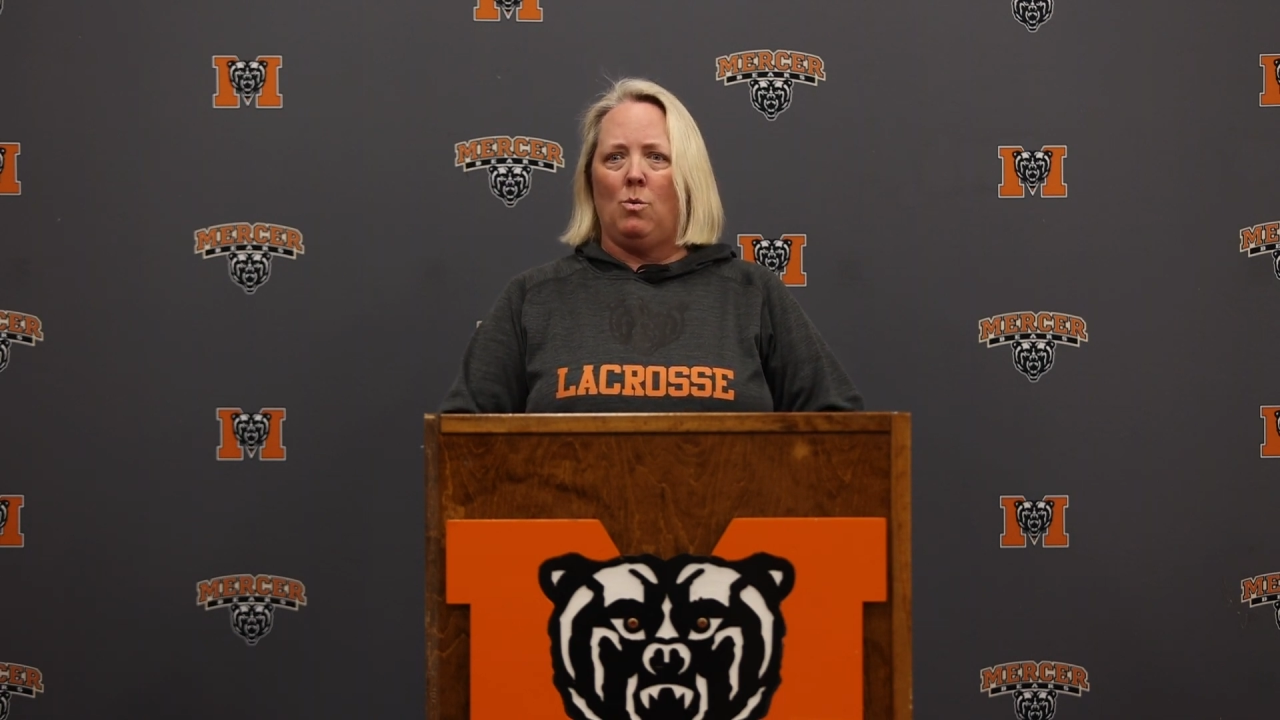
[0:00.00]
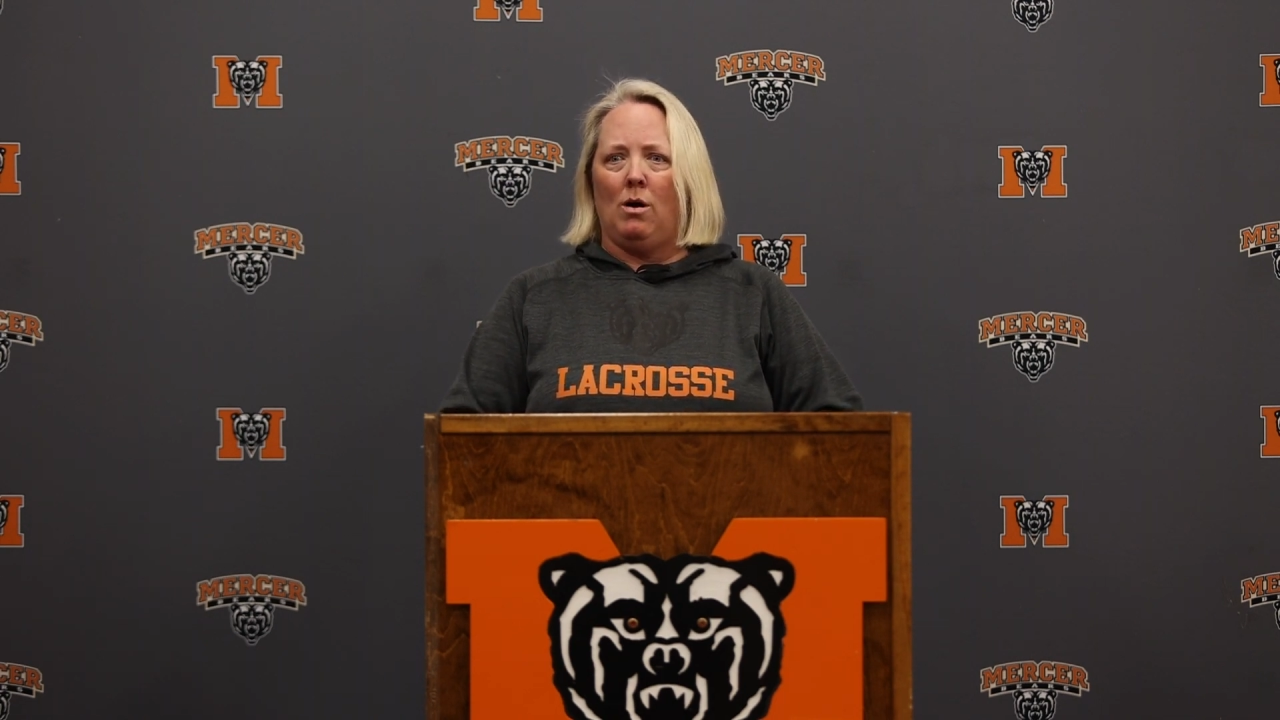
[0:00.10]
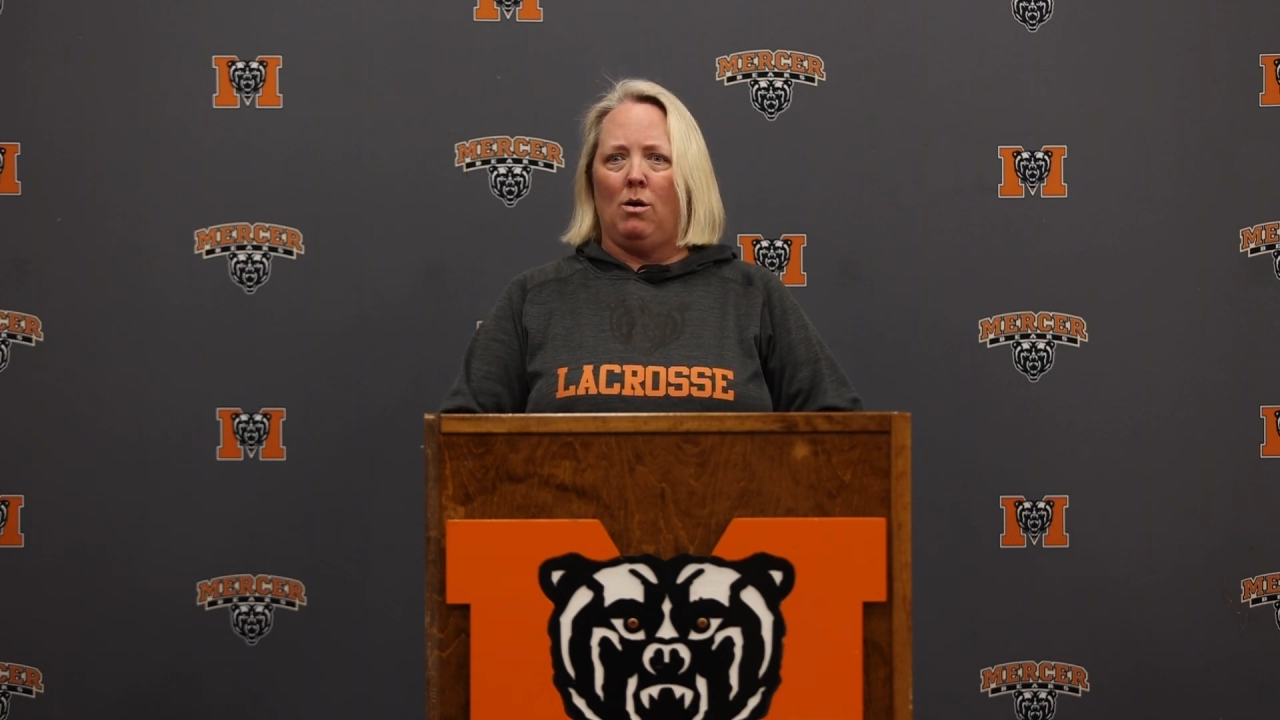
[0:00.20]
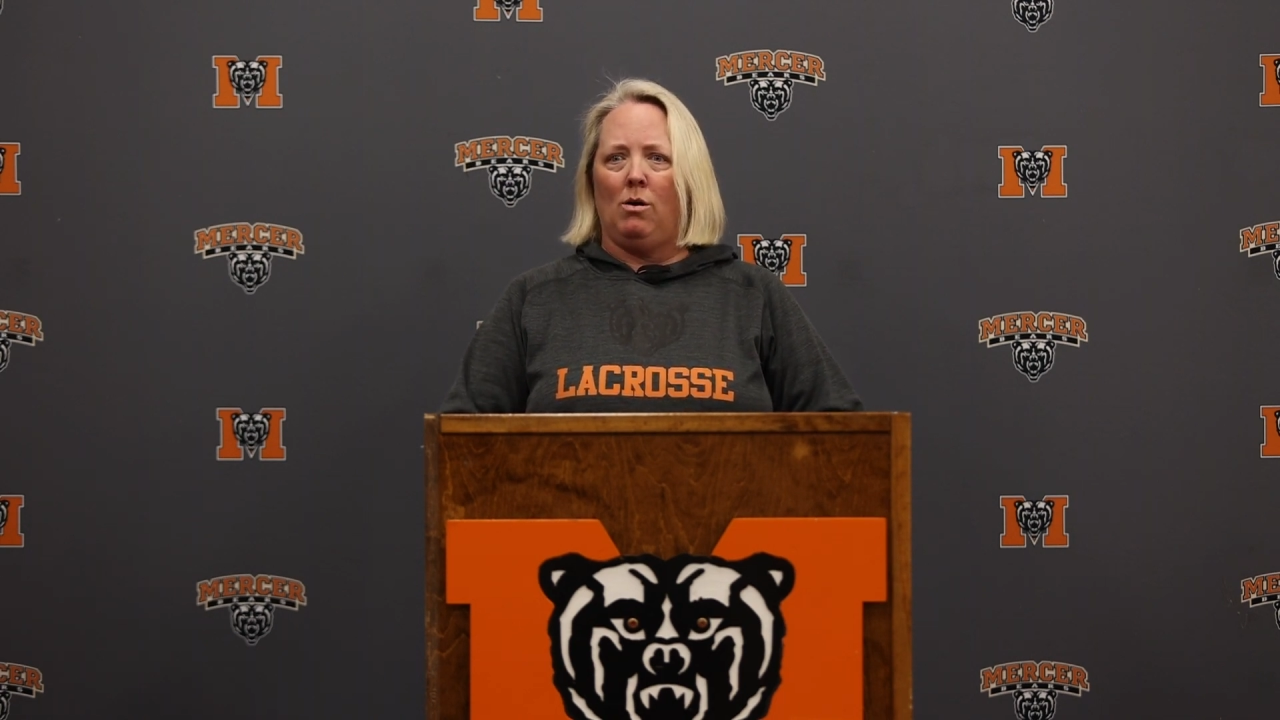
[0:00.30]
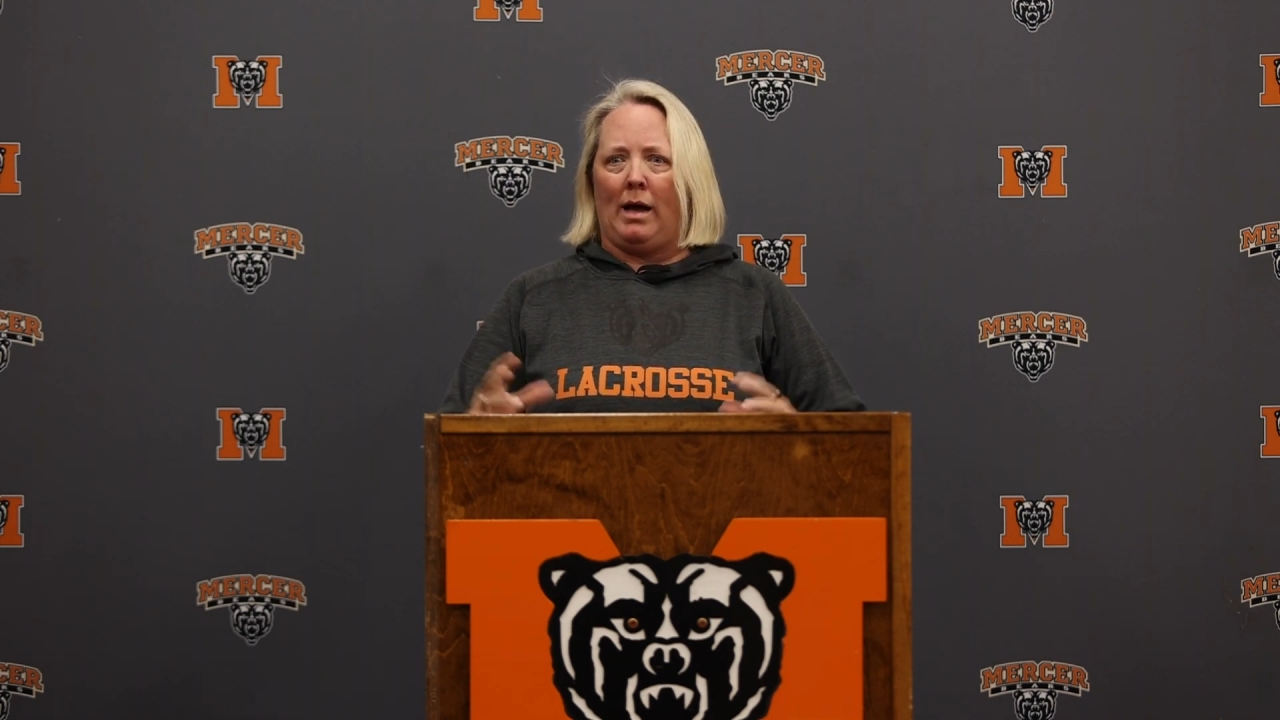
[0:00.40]

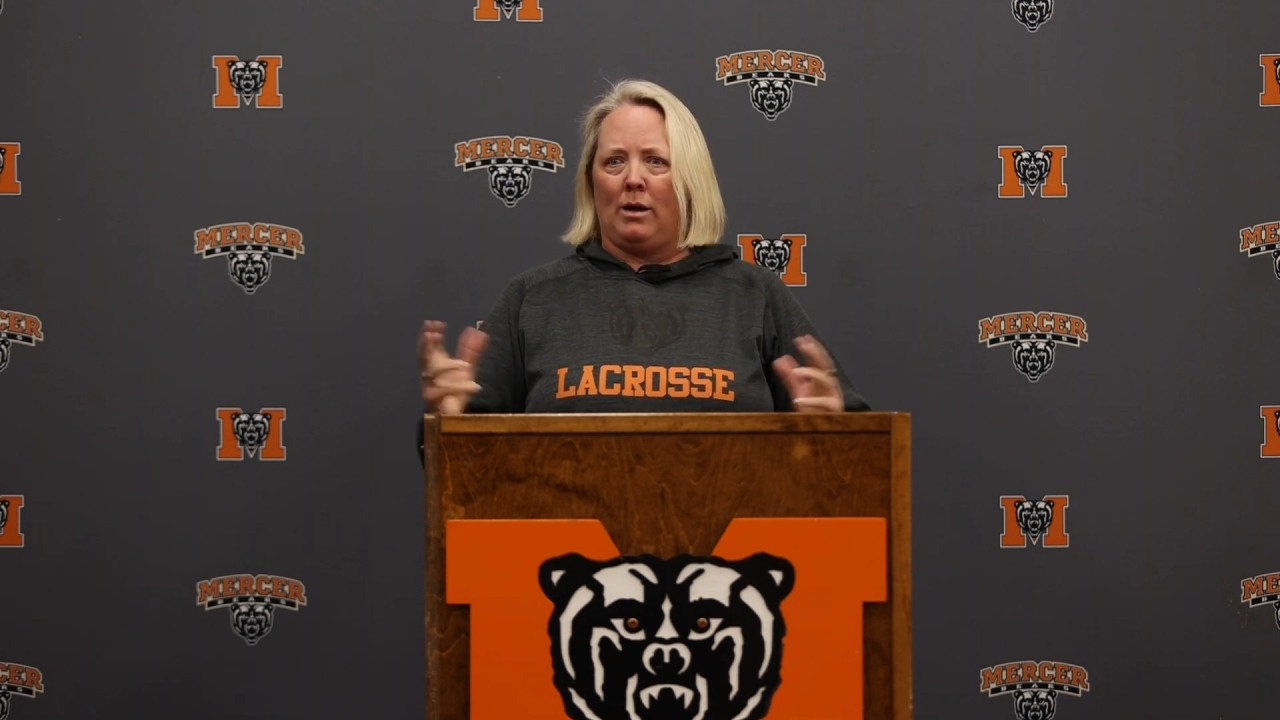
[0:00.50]
well